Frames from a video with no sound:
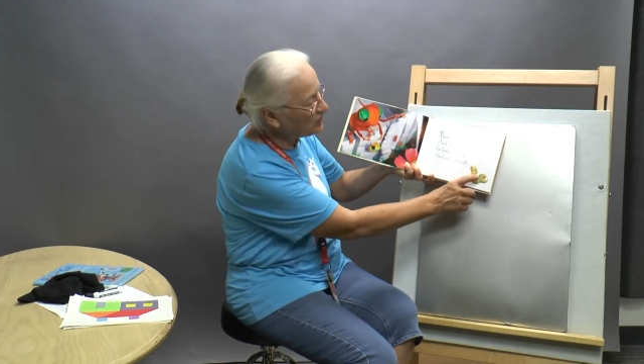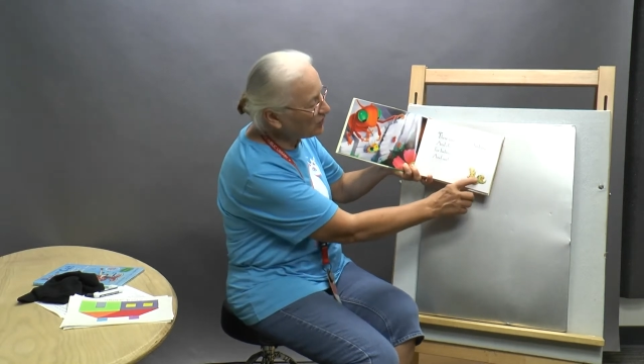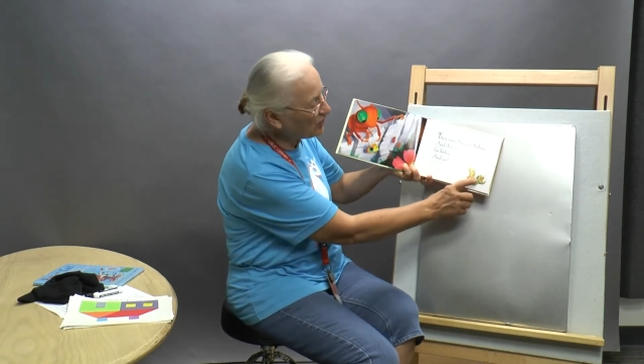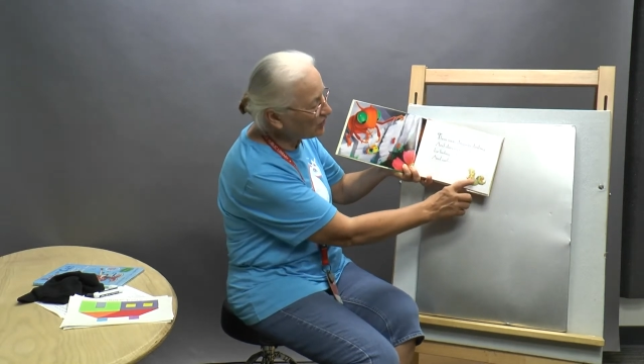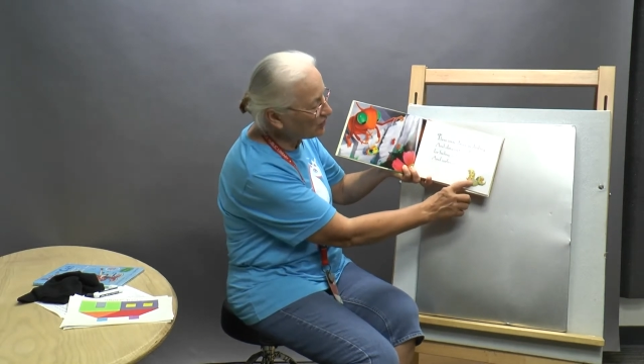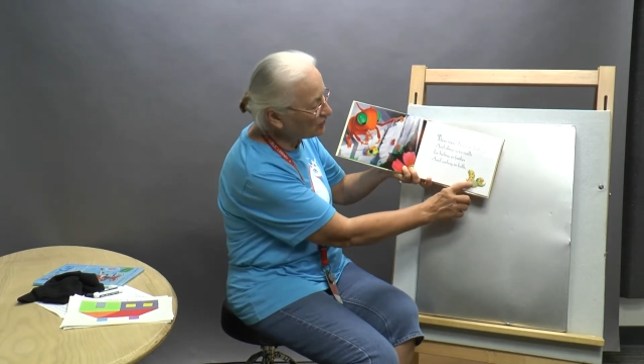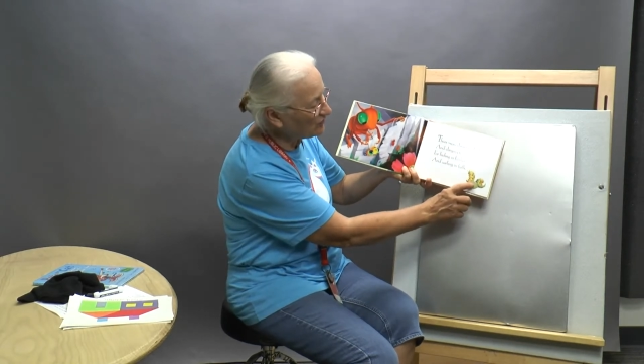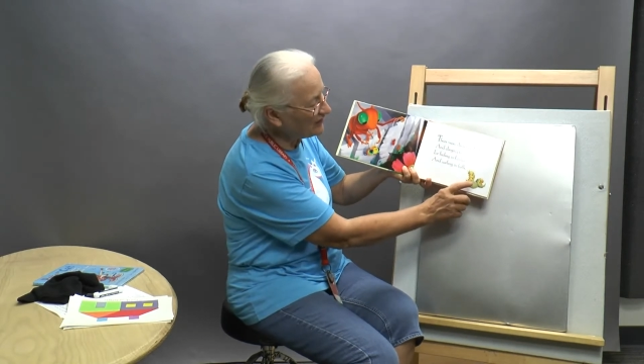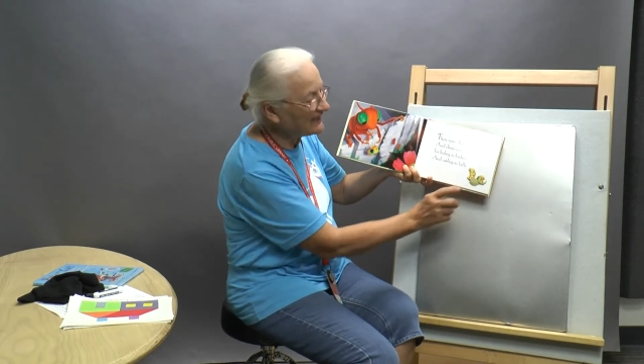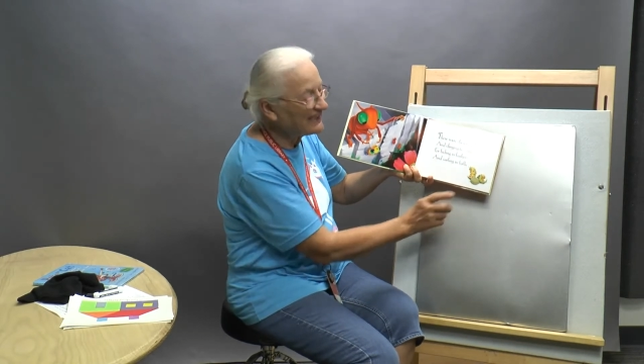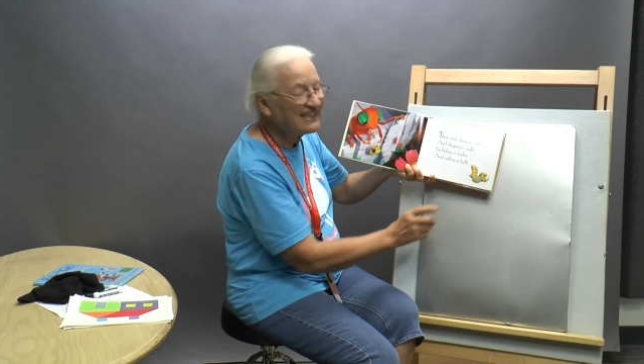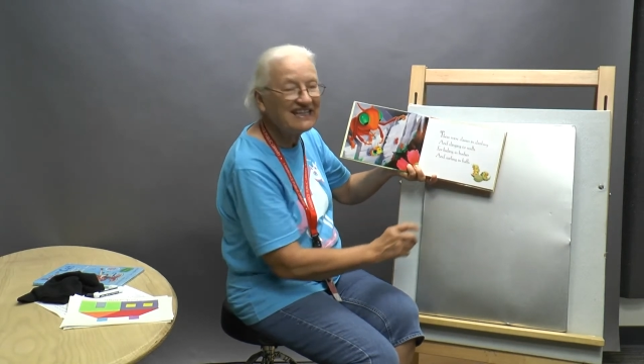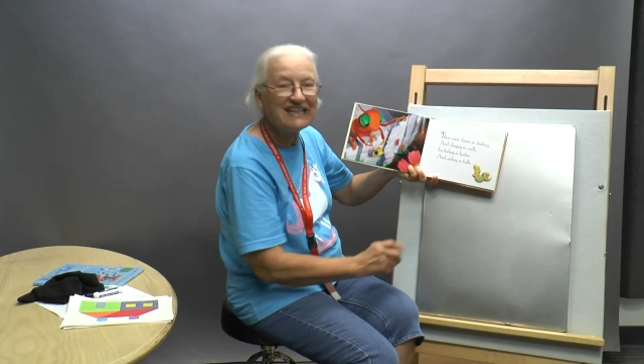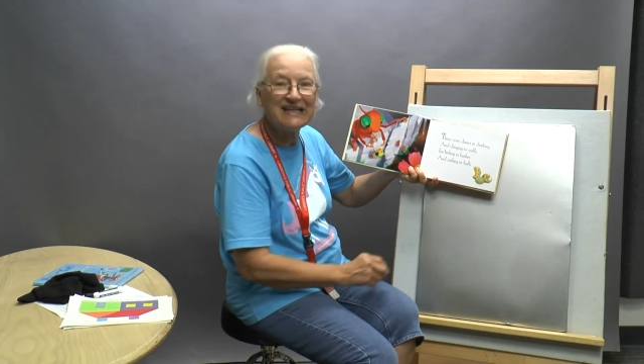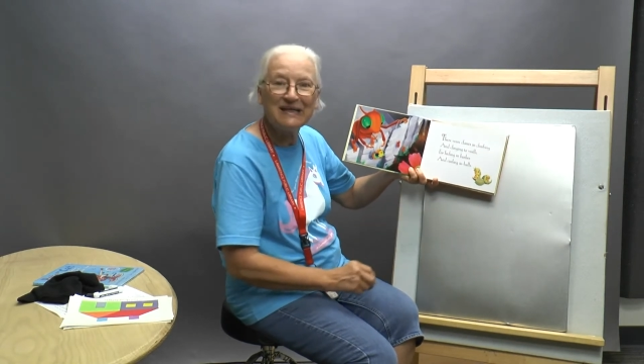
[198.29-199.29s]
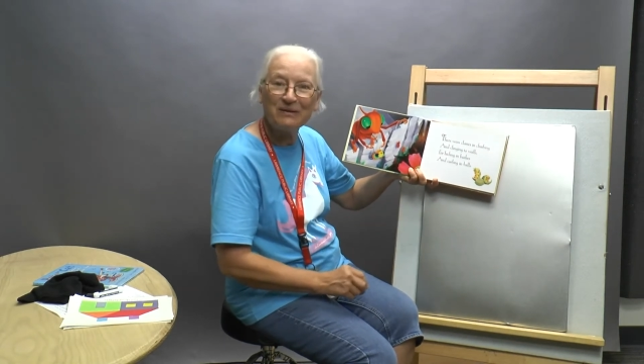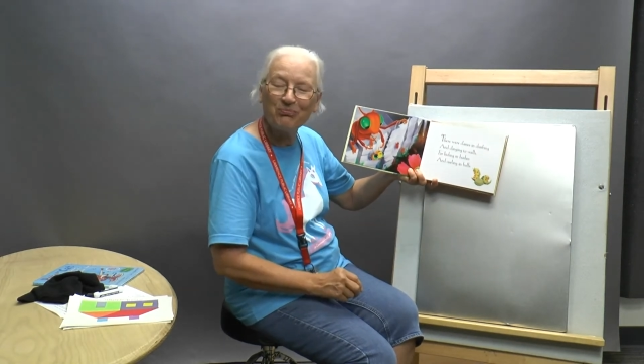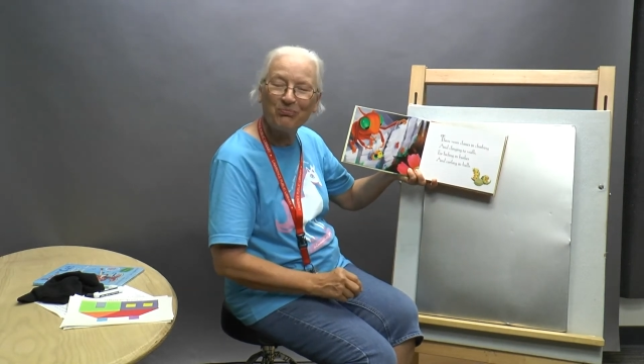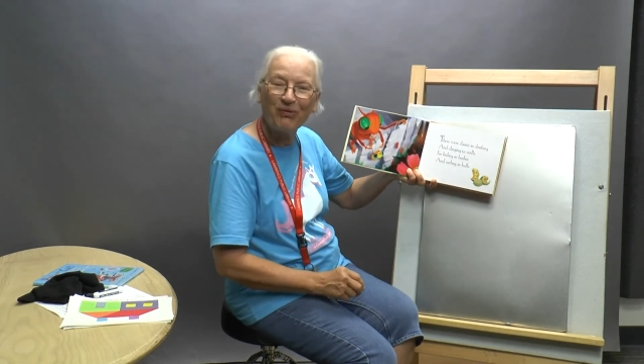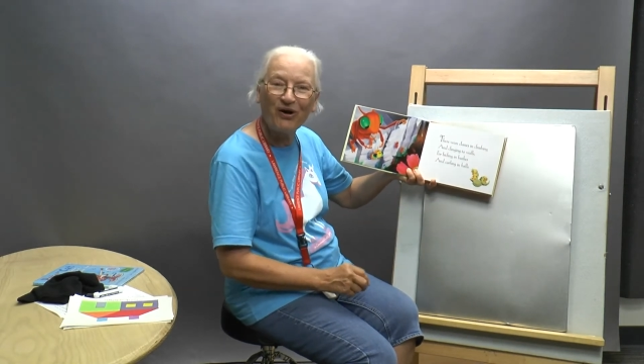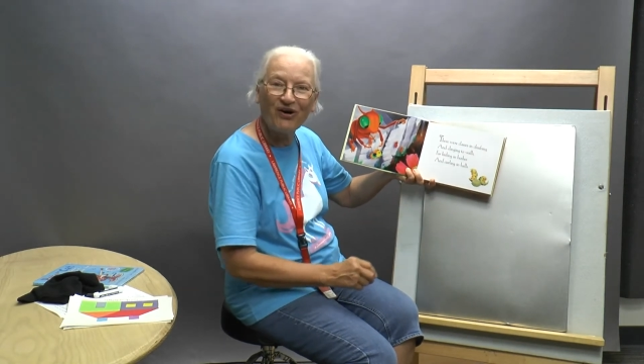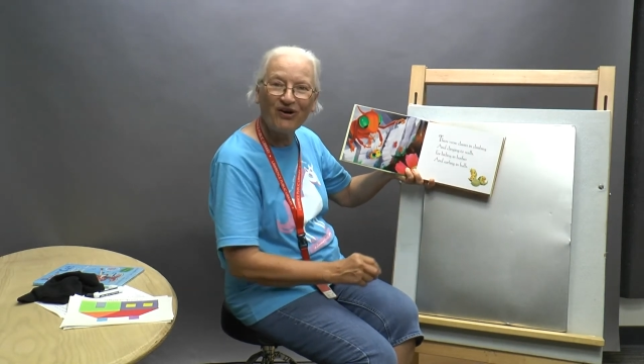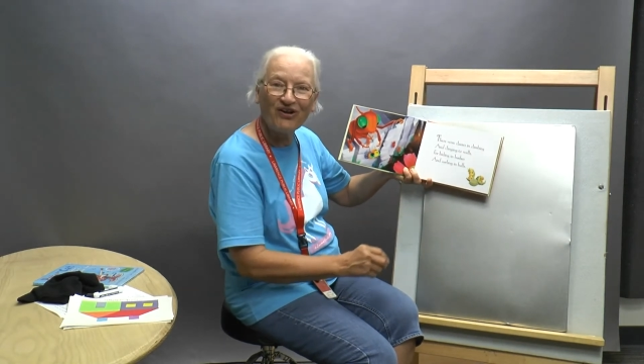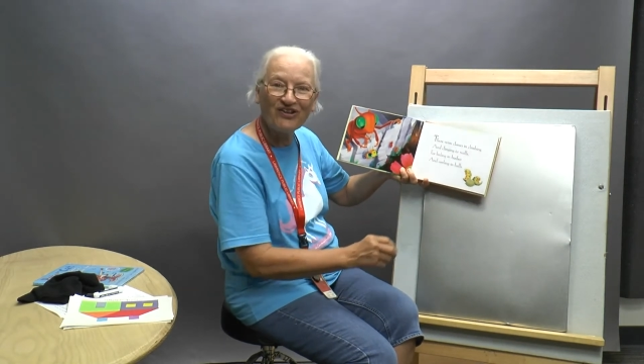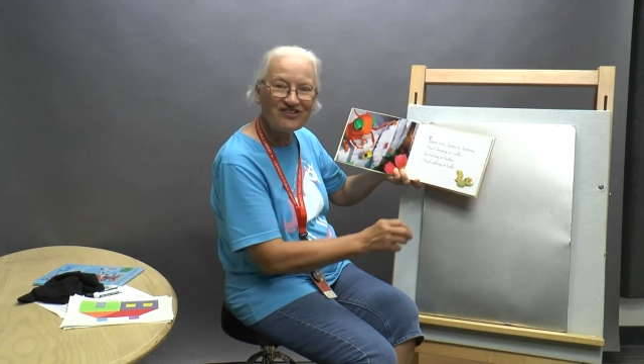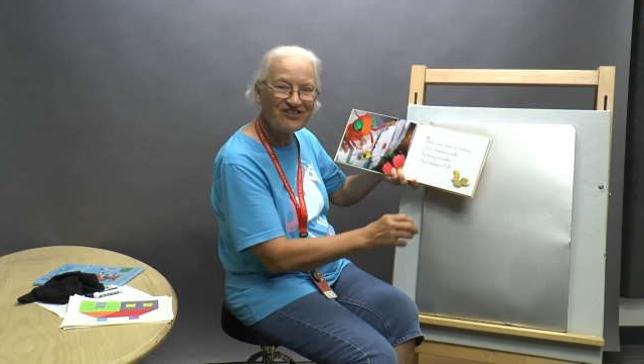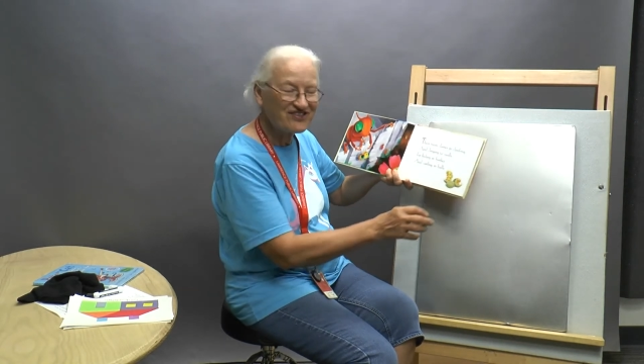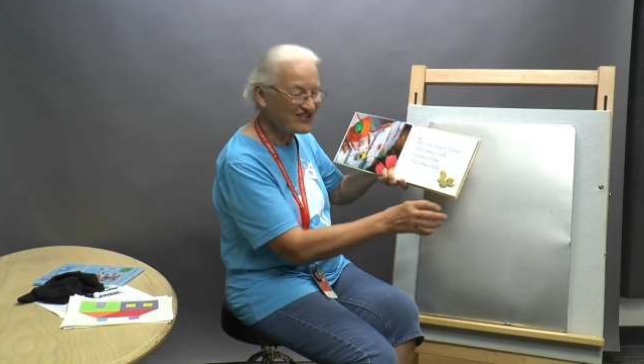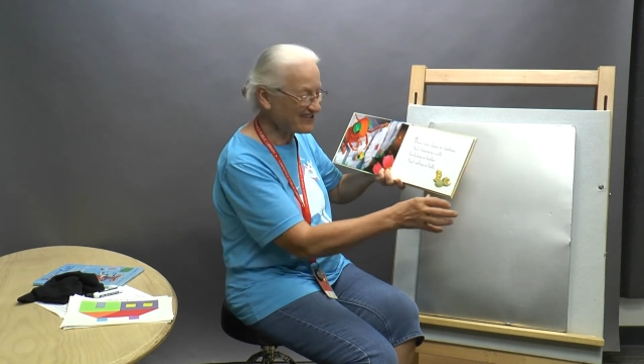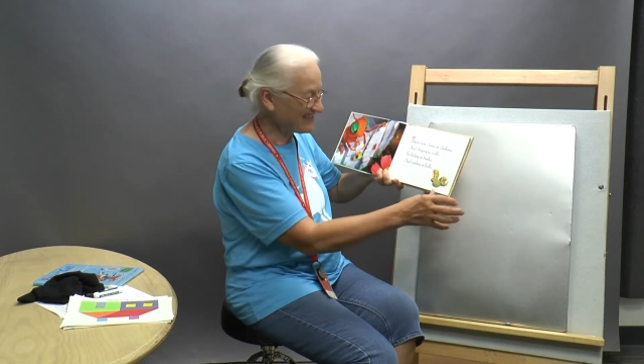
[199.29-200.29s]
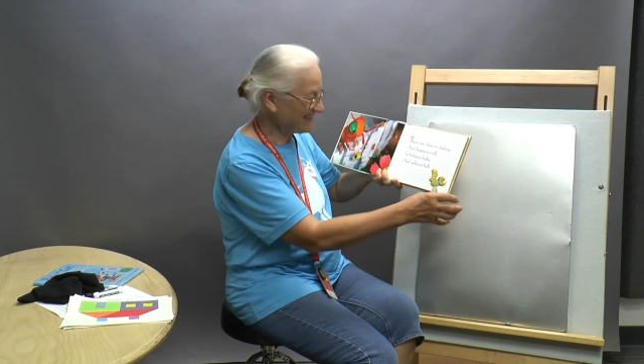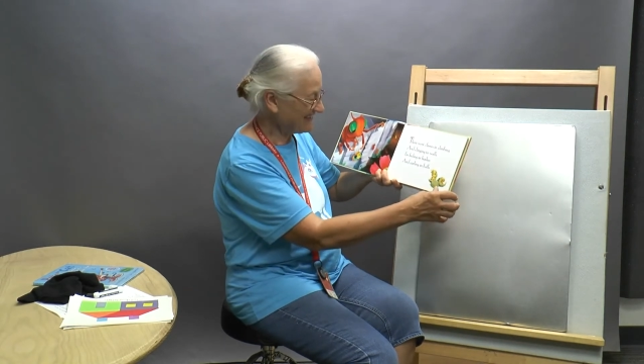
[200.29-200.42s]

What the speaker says: curling in balls.